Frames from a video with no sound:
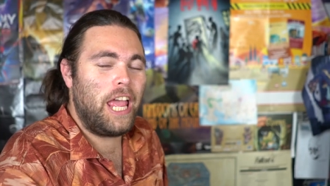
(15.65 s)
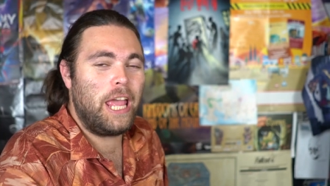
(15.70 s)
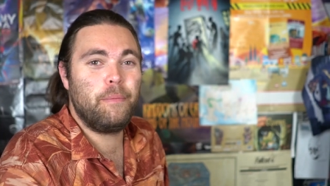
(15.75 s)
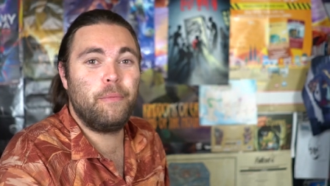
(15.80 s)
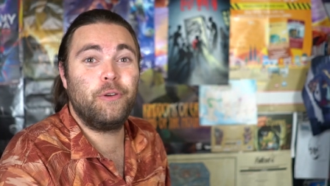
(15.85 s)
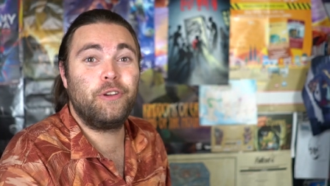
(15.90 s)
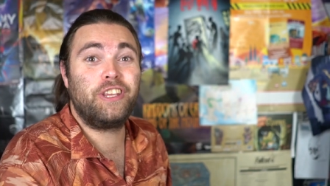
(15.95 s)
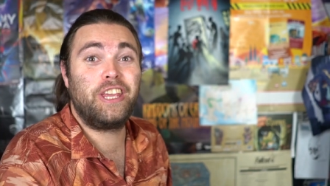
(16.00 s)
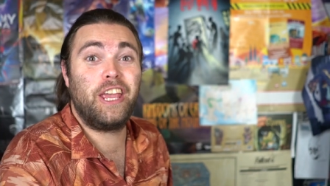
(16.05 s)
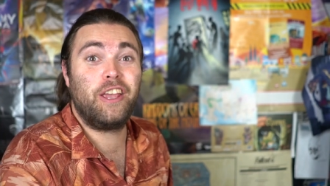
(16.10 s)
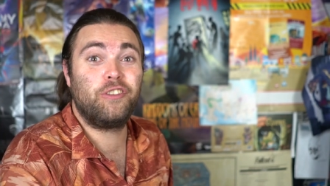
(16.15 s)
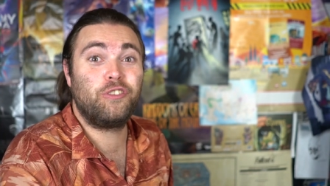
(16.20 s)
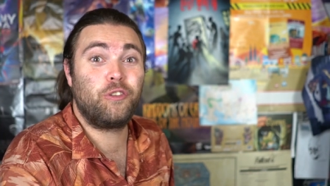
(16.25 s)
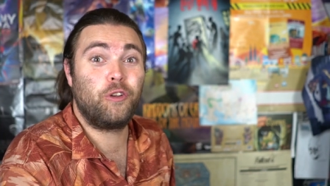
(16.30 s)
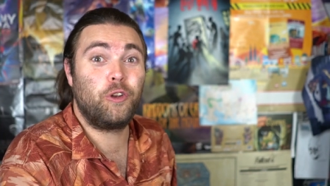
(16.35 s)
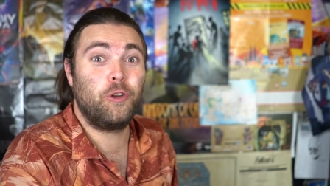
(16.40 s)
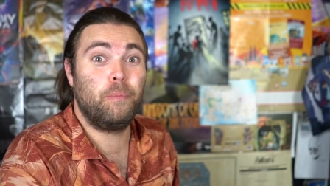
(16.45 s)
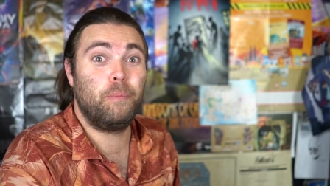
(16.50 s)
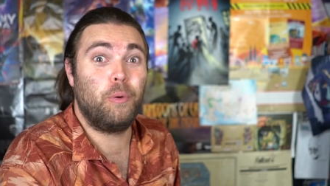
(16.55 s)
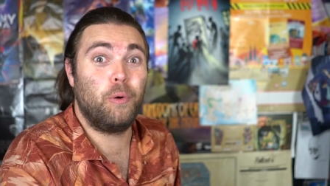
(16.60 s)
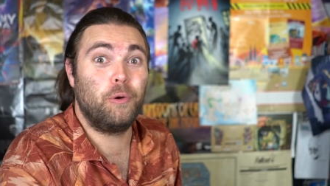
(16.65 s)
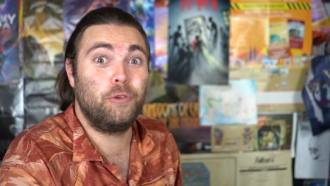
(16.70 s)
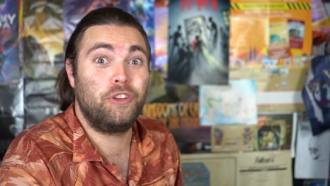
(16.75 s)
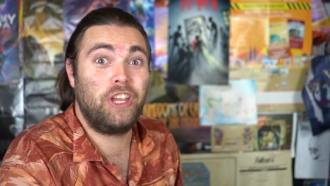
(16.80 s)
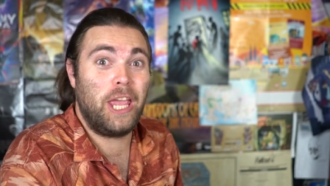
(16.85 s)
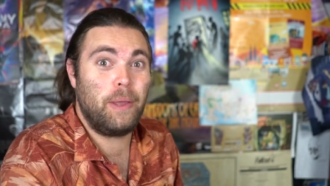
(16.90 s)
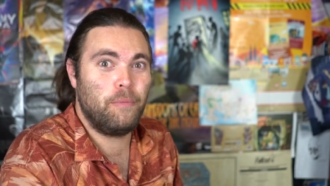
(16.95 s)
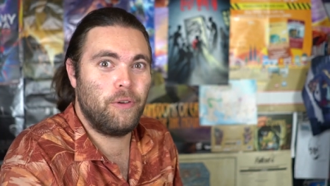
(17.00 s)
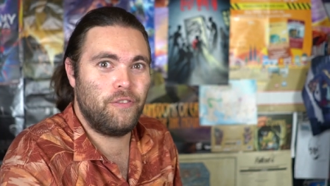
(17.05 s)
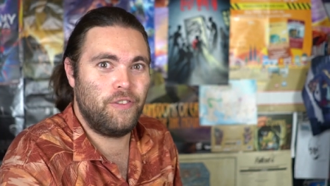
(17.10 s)
Gamer Kickstarter board
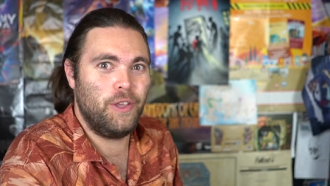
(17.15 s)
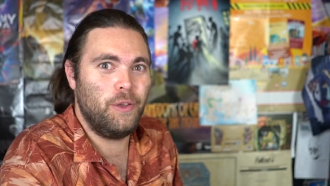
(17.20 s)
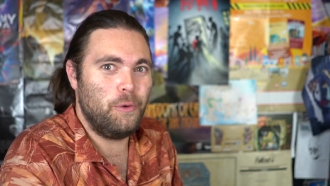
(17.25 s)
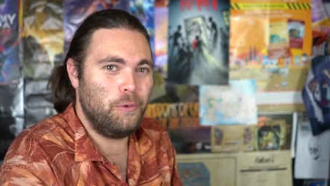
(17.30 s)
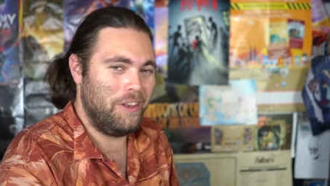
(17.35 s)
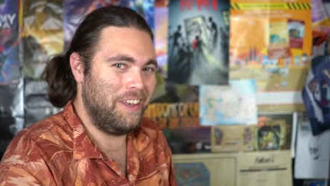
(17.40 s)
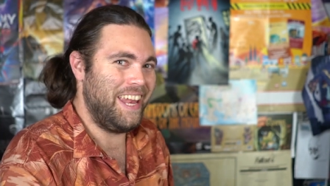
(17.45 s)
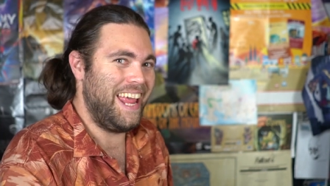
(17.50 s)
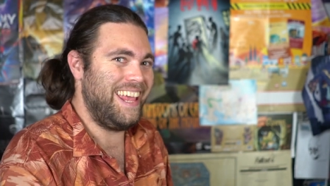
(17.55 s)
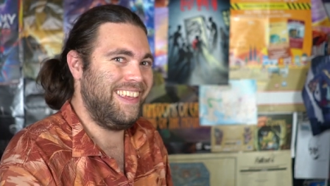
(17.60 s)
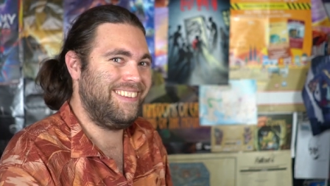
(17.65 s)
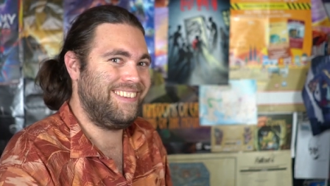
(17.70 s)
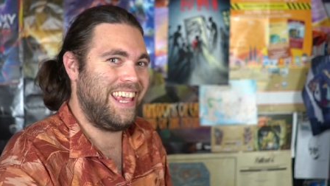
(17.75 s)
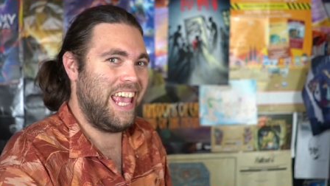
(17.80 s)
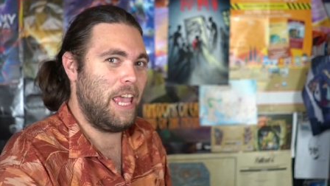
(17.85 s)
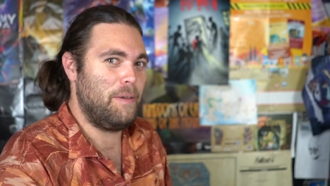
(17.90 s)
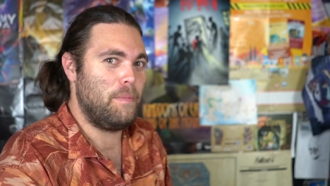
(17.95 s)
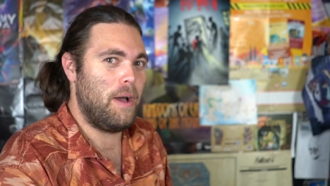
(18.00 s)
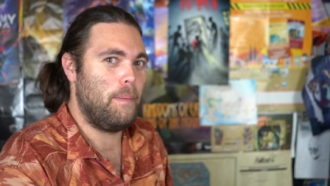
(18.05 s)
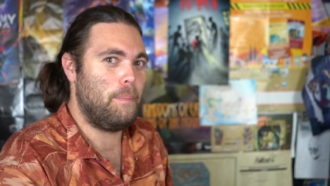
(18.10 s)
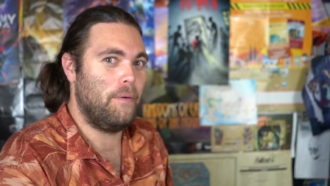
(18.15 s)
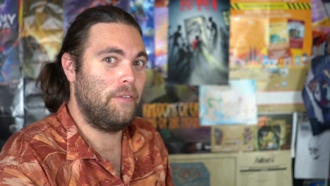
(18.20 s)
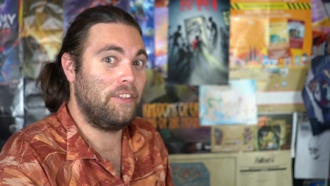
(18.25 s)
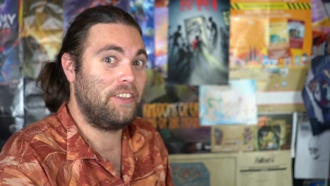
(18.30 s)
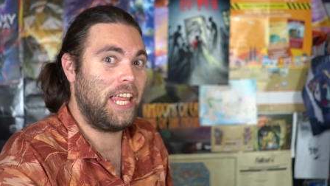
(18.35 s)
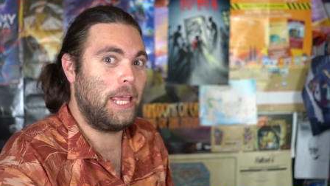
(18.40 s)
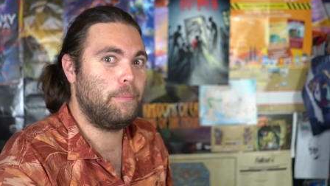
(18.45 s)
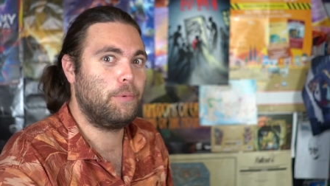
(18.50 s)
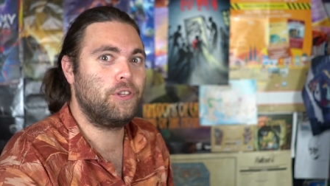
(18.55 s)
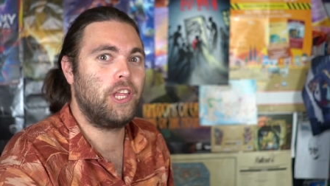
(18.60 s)
game review. Today's game up on the
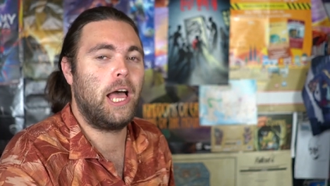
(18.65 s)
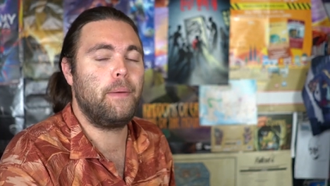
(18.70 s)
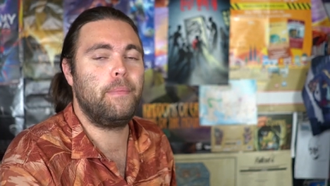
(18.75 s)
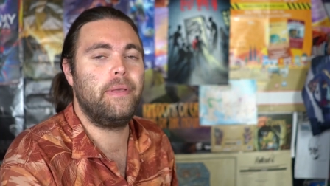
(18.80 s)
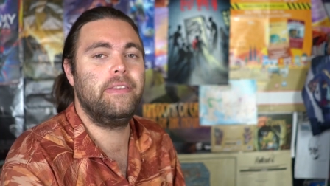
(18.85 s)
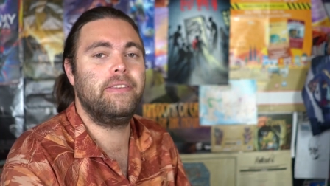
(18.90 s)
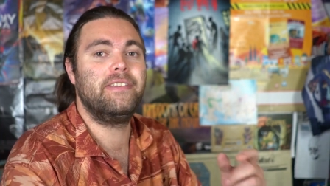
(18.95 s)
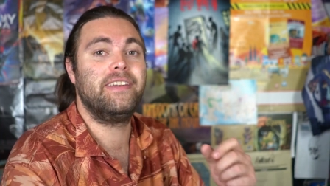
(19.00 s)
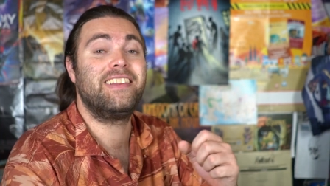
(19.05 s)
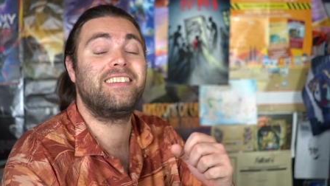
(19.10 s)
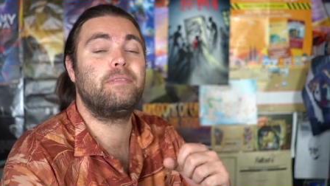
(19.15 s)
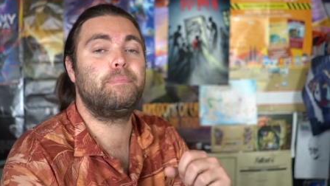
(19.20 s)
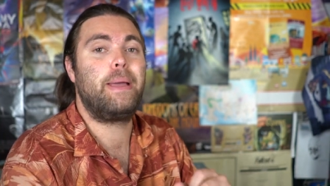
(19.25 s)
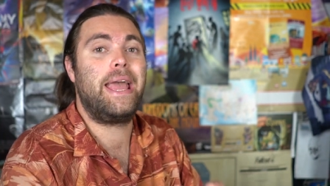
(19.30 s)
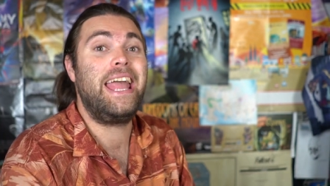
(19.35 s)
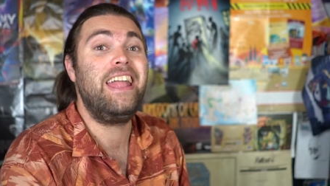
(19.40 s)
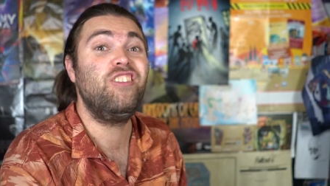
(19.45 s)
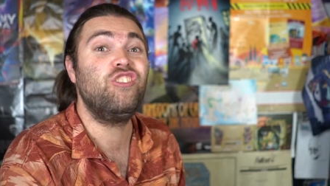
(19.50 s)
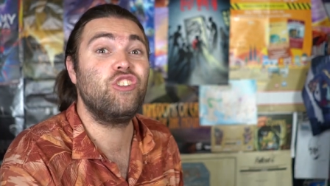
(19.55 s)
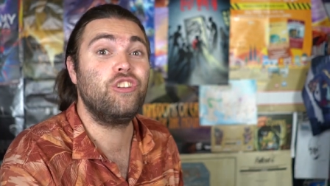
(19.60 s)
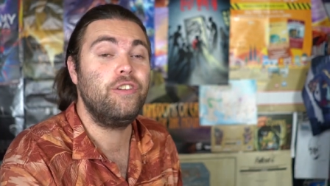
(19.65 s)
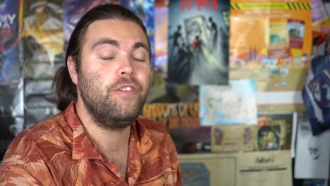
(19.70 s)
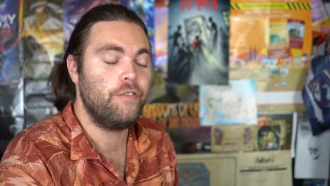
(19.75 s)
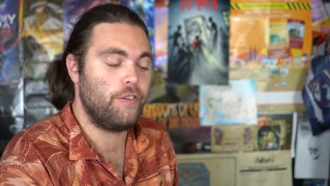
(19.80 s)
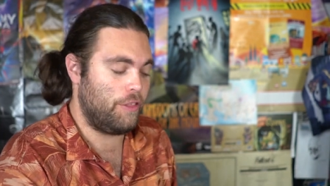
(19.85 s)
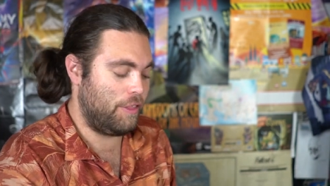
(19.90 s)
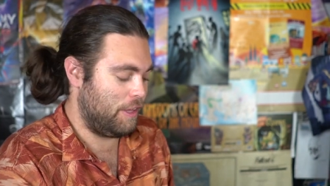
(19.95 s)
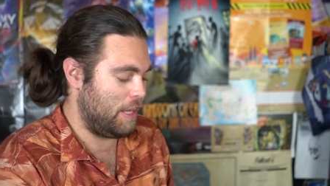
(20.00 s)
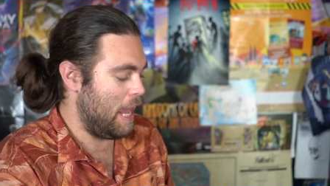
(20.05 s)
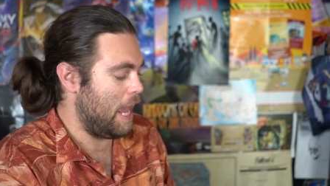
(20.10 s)
tabletop is an expansion
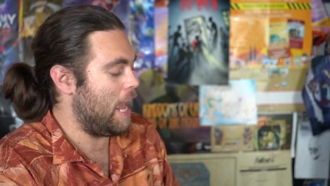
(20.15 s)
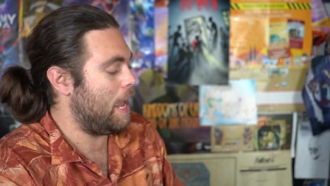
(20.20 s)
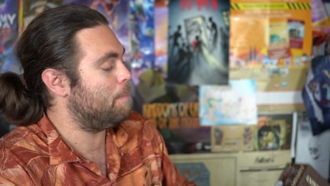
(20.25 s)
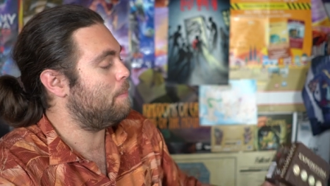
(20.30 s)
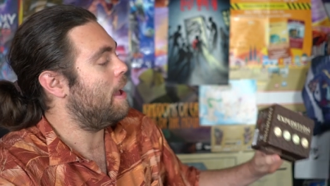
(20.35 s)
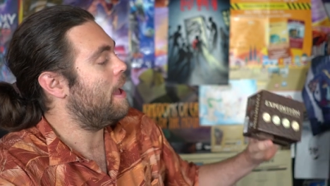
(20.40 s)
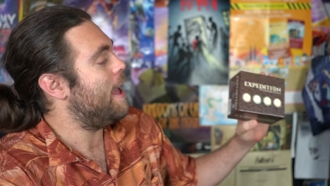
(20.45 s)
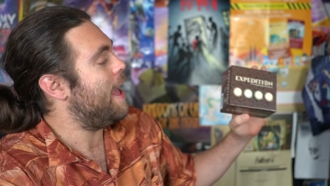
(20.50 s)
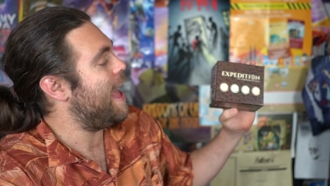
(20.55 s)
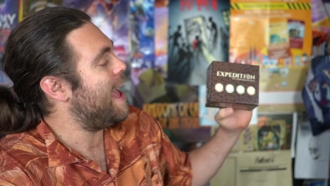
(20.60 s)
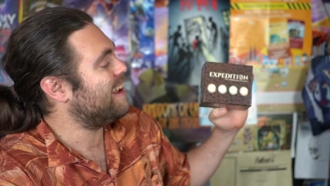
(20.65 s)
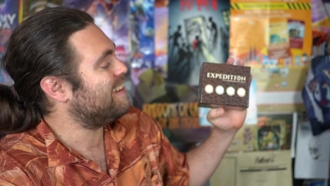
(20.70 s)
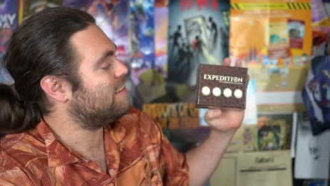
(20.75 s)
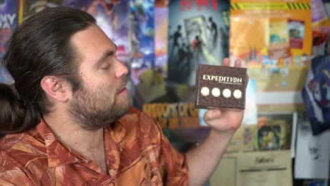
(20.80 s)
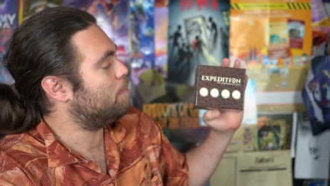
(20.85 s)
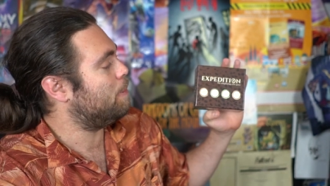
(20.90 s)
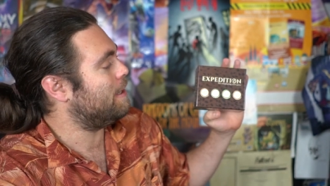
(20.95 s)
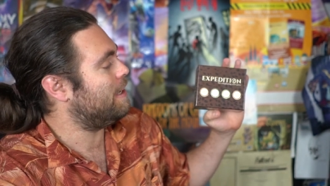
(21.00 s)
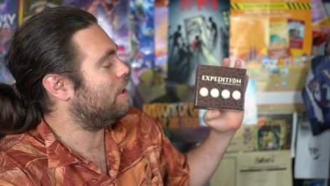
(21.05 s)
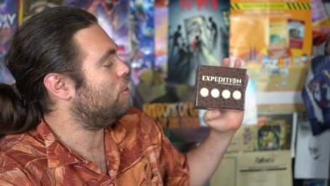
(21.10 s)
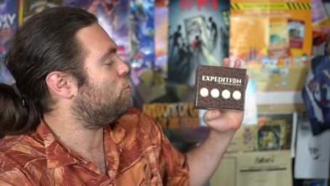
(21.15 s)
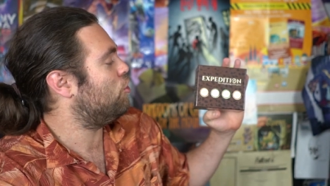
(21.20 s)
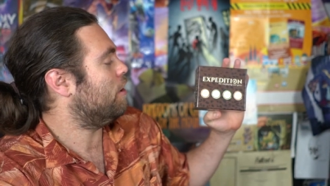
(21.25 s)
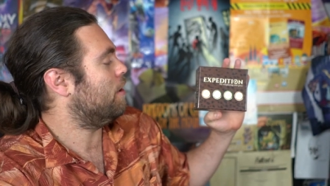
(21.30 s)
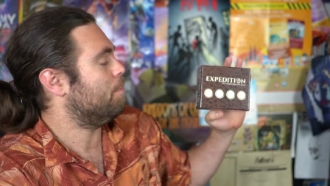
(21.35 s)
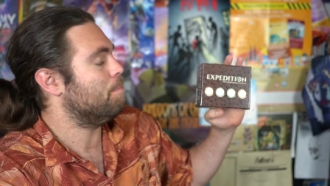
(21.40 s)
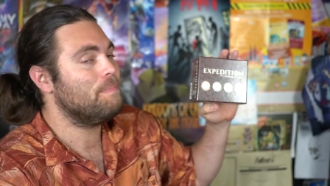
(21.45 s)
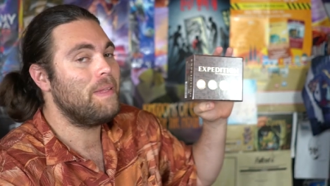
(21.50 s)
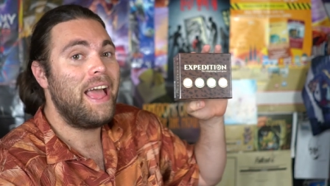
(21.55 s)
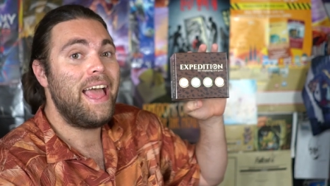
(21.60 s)
for the game
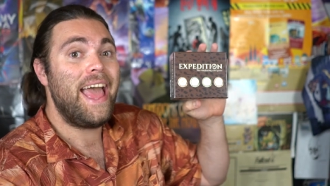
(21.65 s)
Expedition.